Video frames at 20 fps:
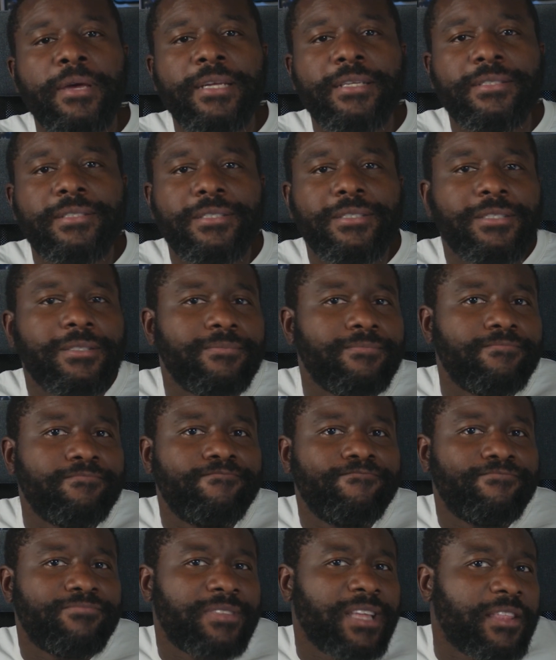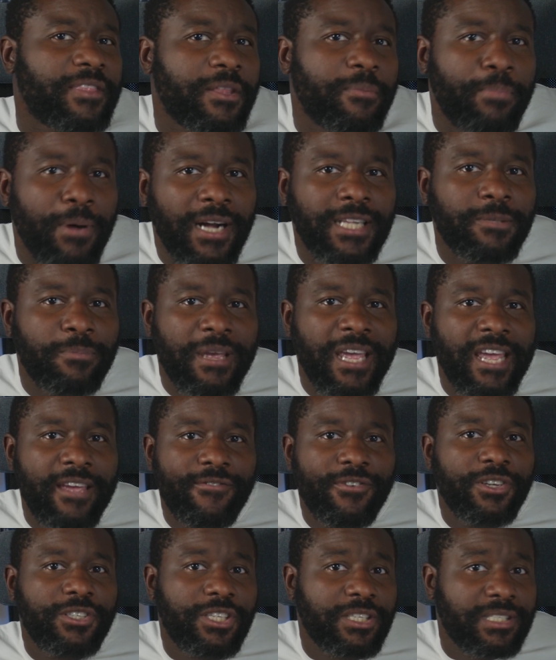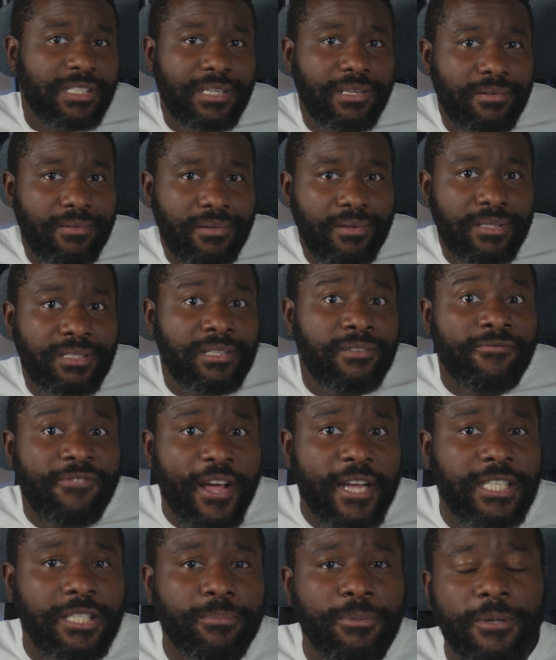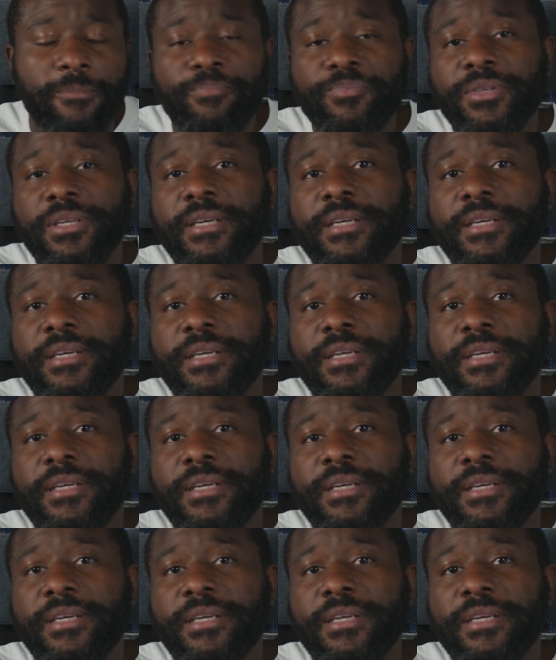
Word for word: meant that the bot's behavior just is inflexible.